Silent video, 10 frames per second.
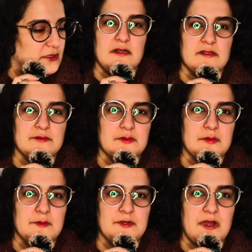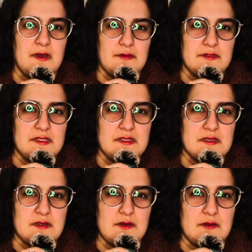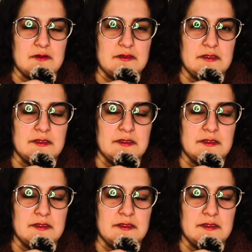I don't remember how this is called,